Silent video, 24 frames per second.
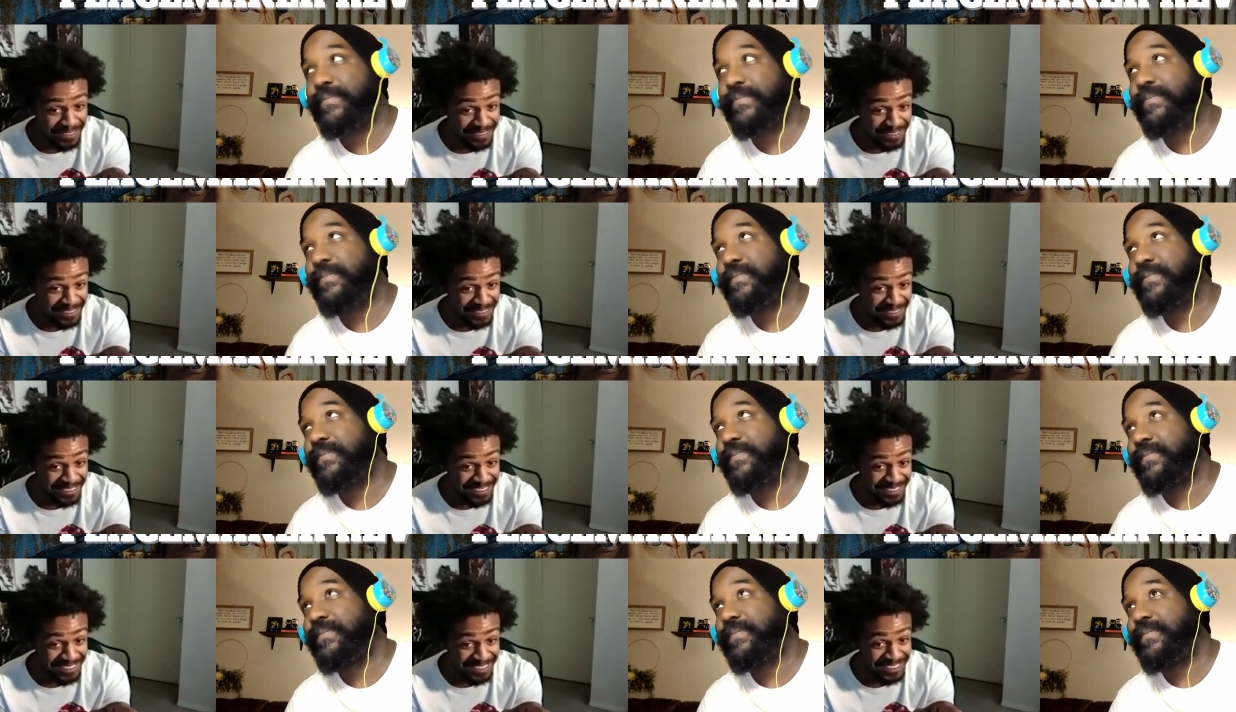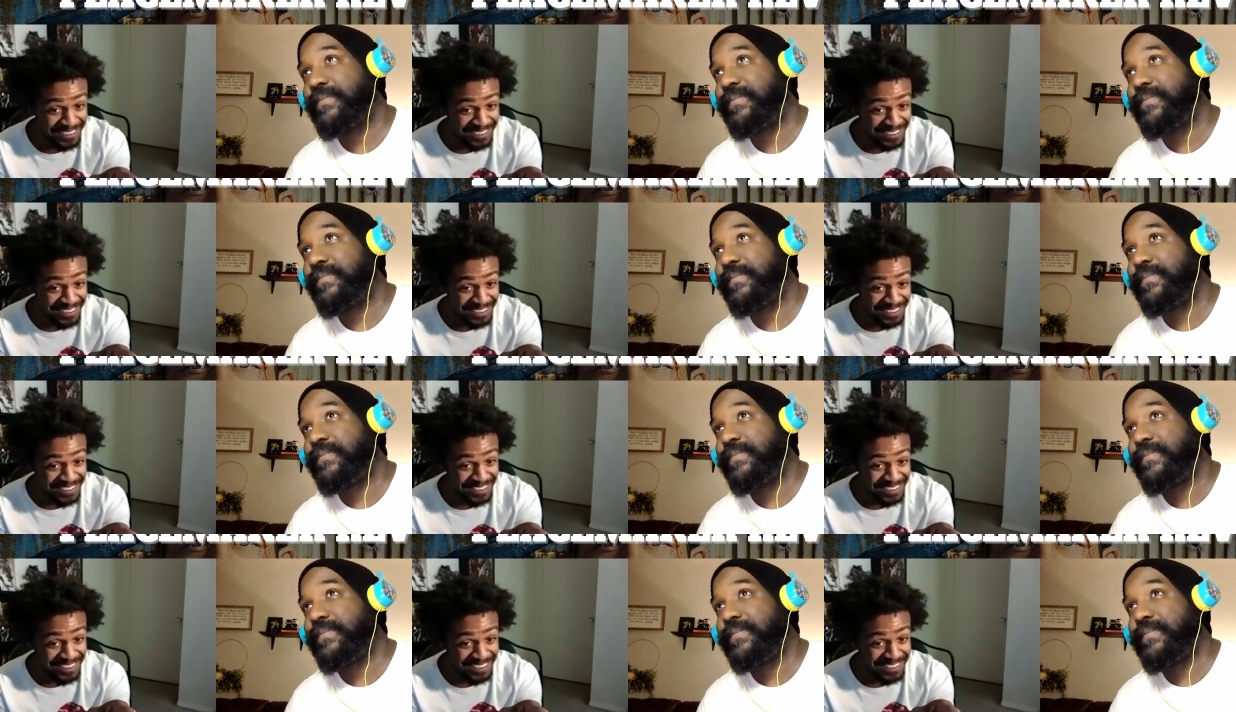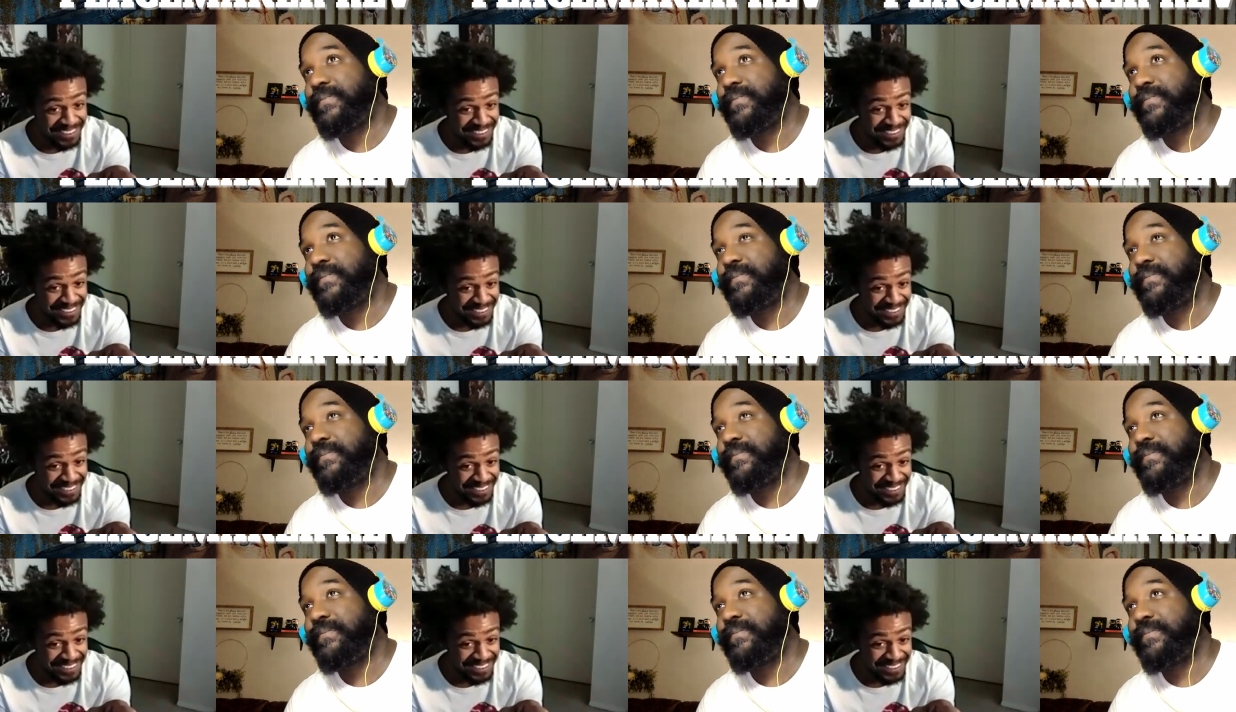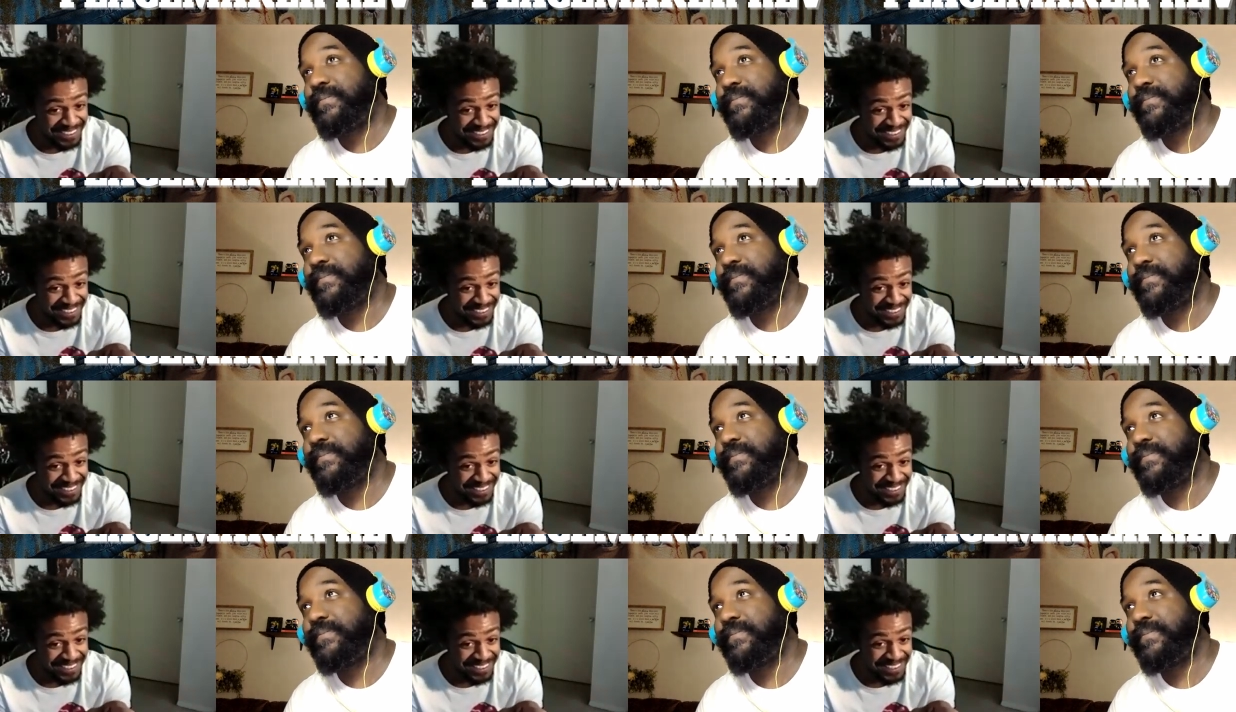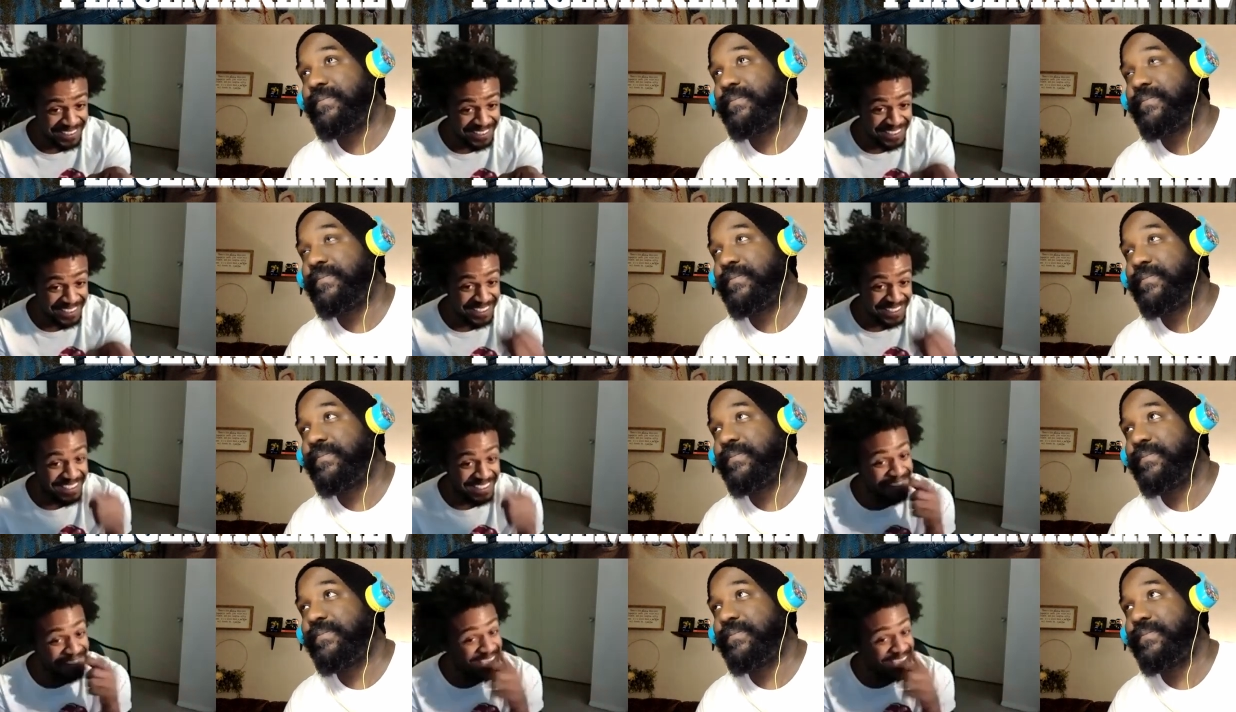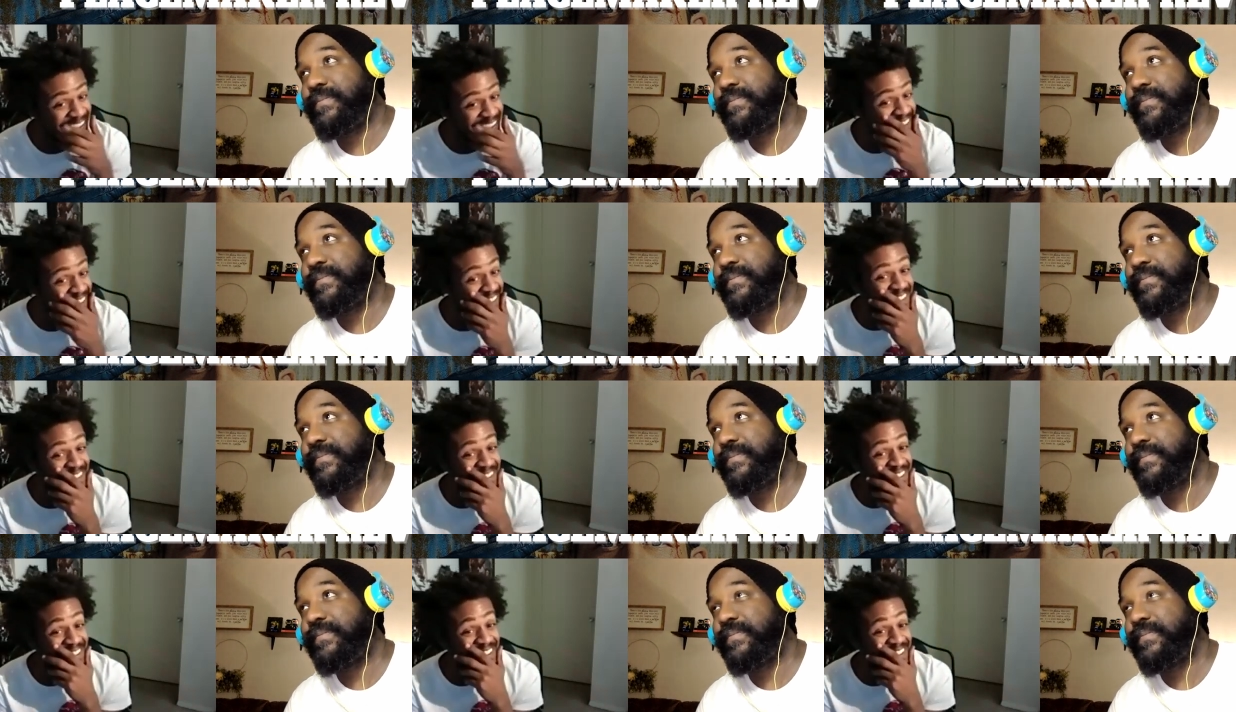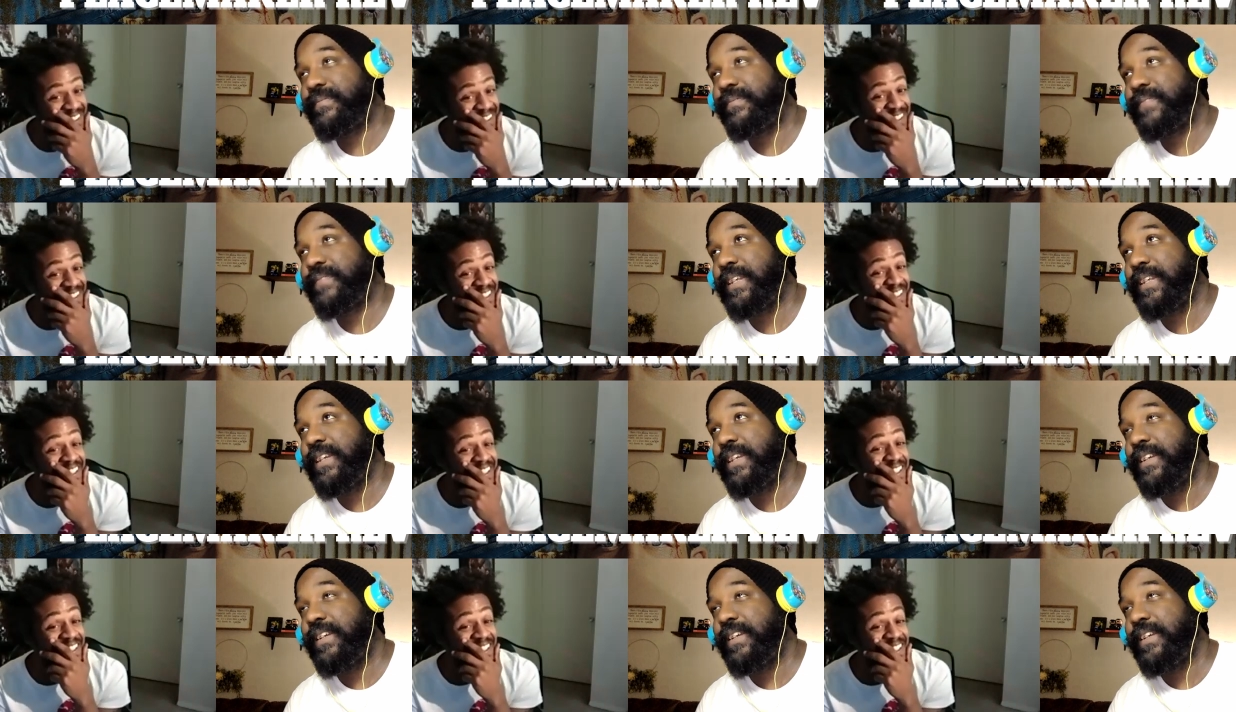Nothing is said.